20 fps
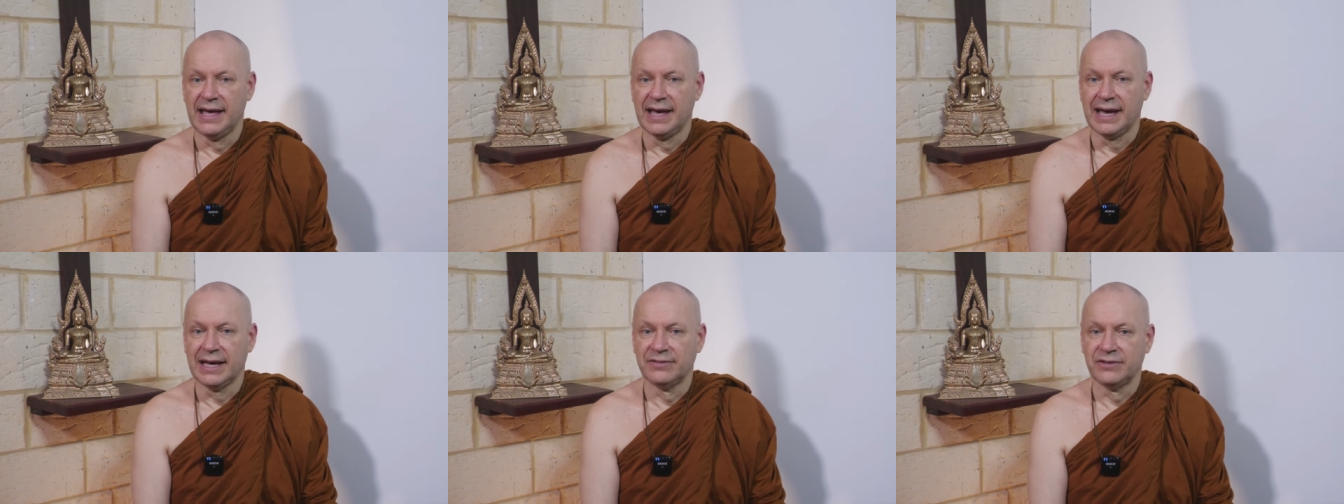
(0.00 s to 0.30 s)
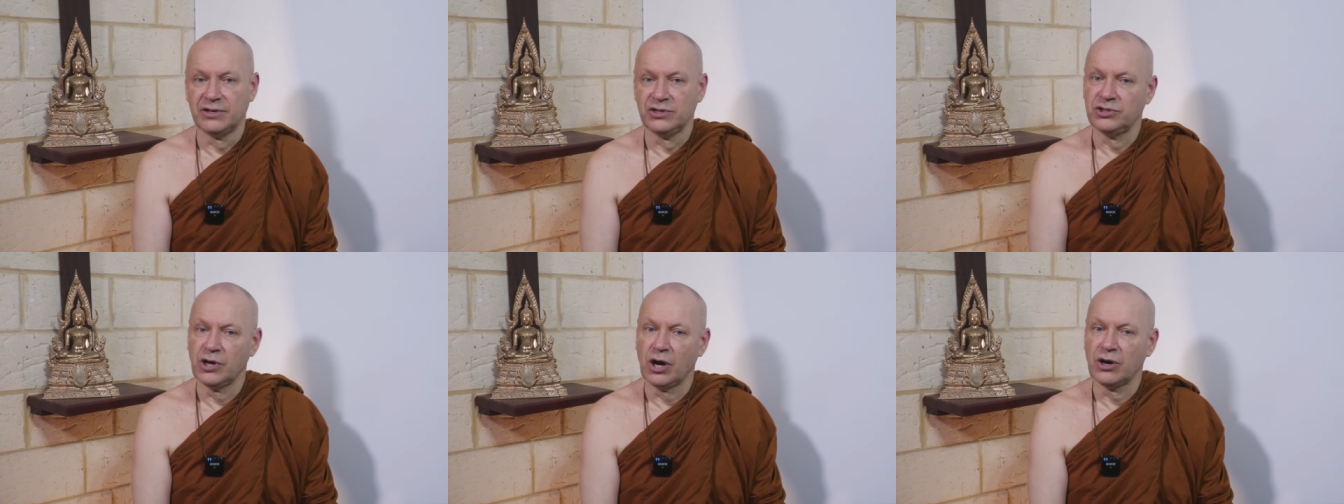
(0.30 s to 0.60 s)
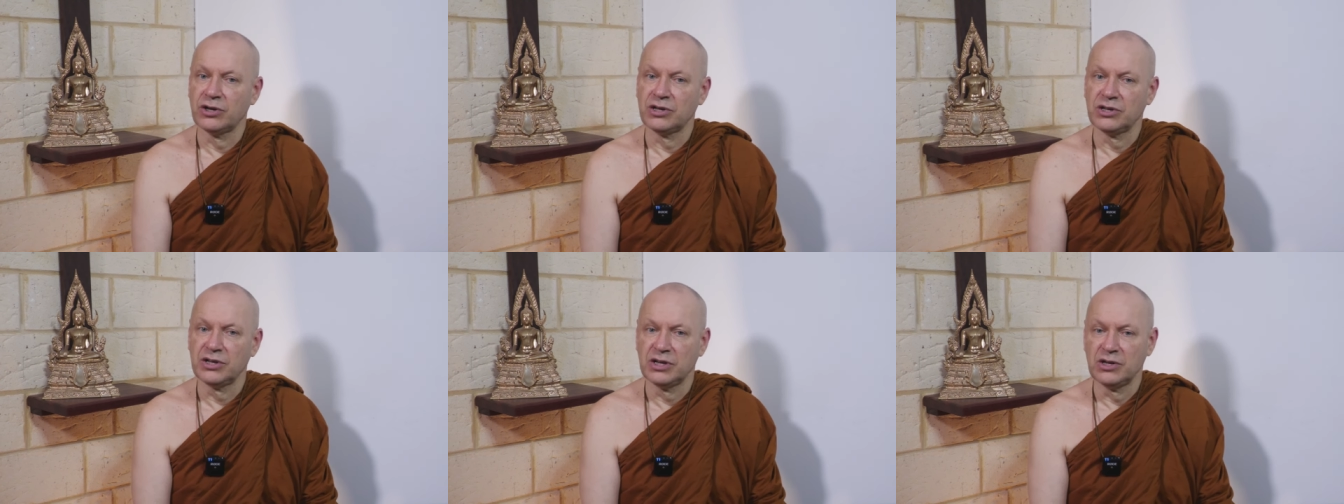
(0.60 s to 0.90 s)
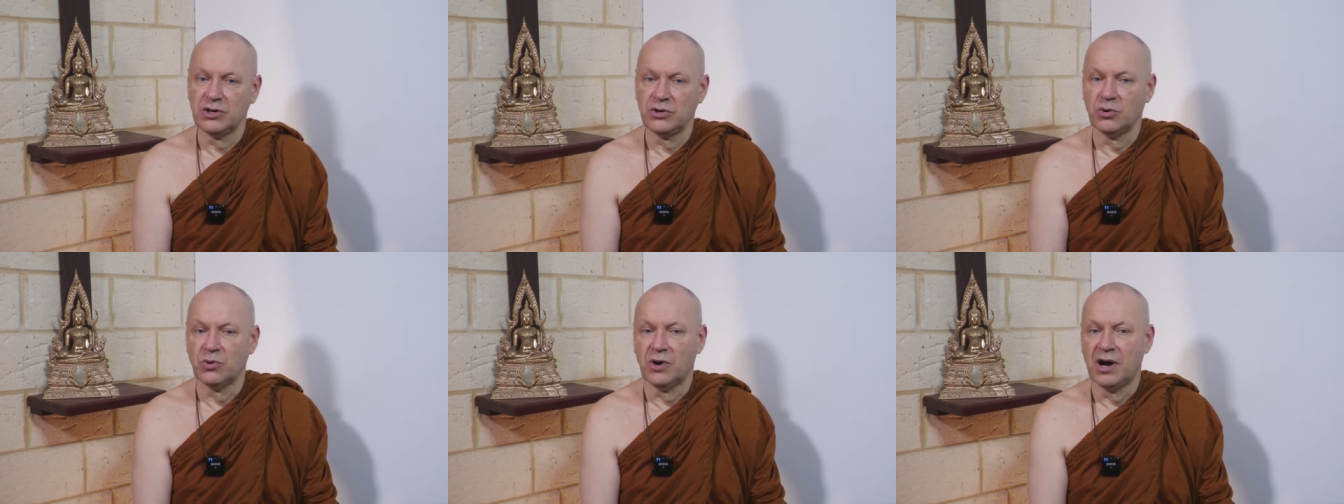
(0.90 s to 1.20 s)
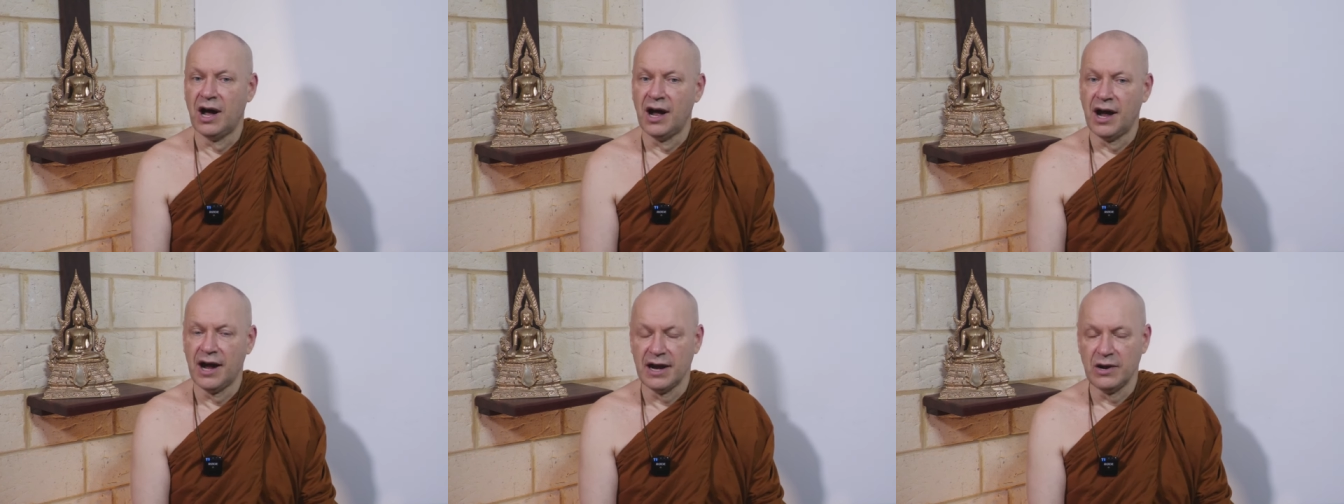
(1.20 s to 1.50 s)
and the younger you
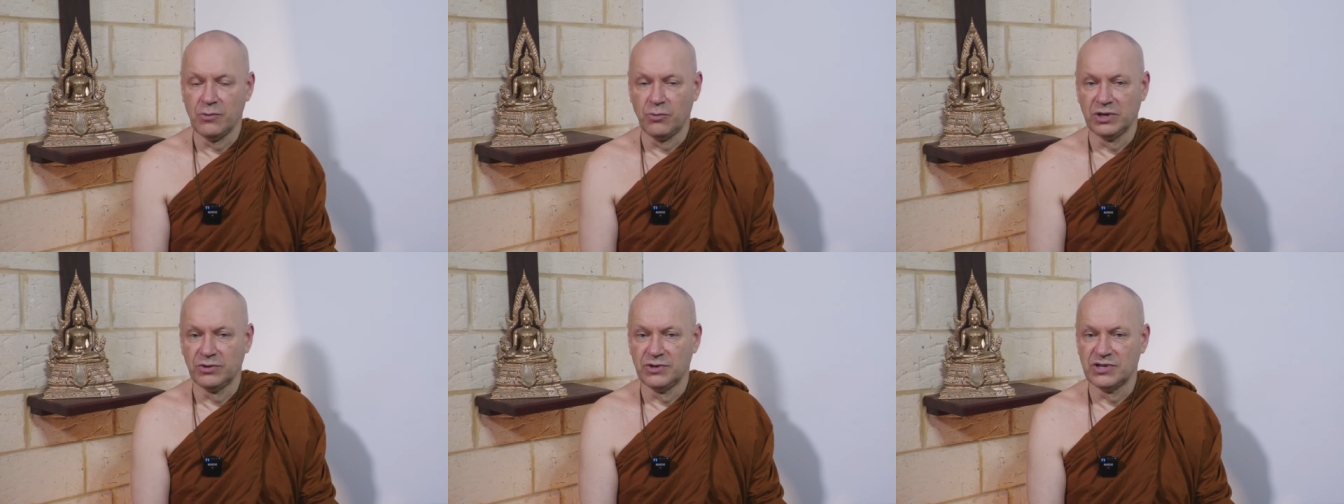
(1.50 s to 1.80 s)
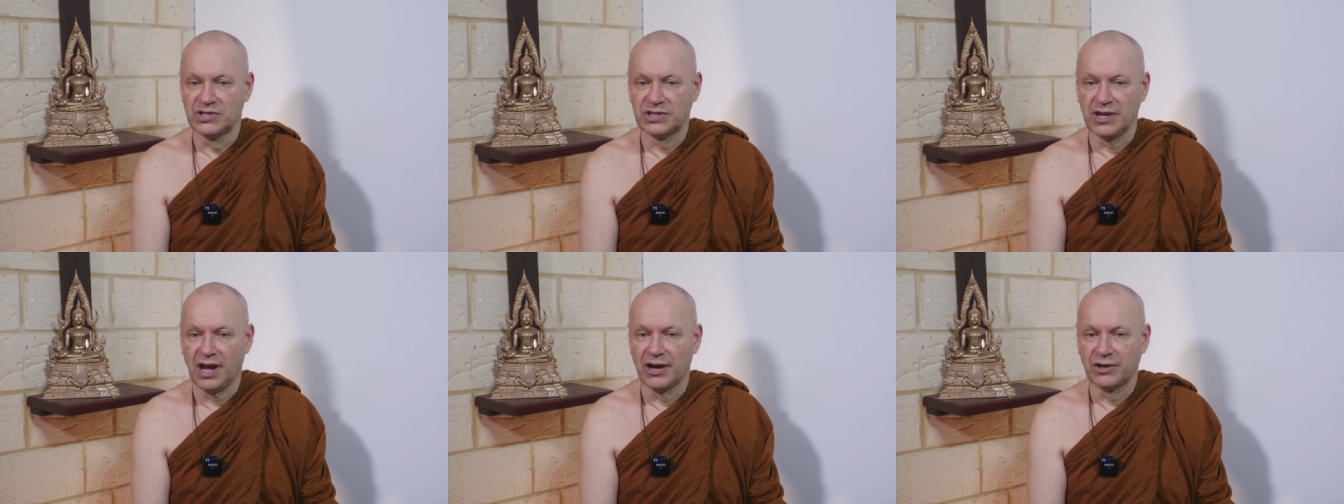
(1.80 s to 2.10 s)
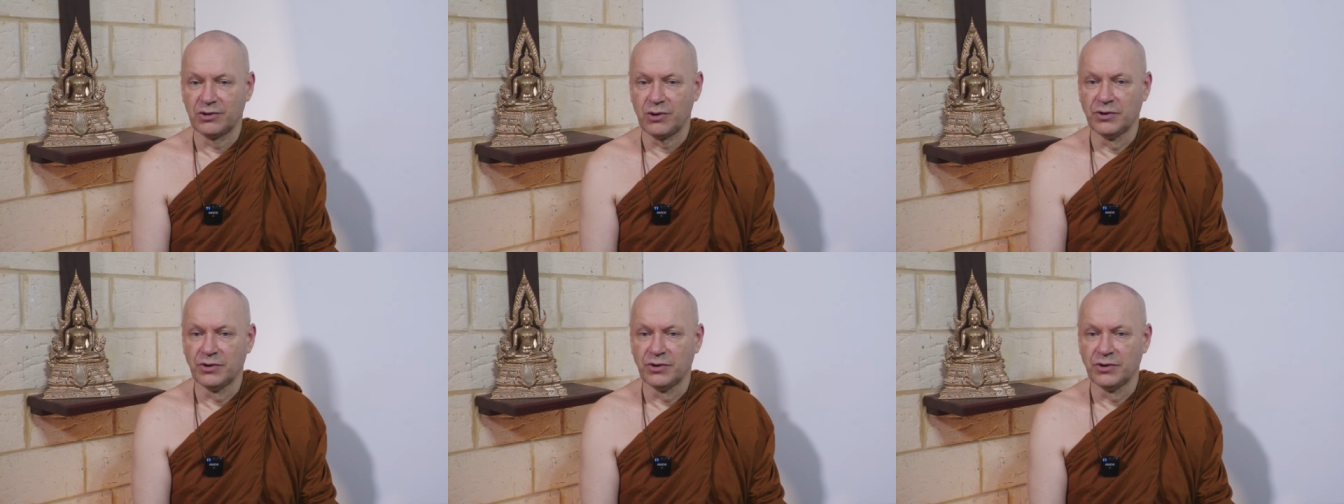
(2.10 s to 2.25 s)
are when you start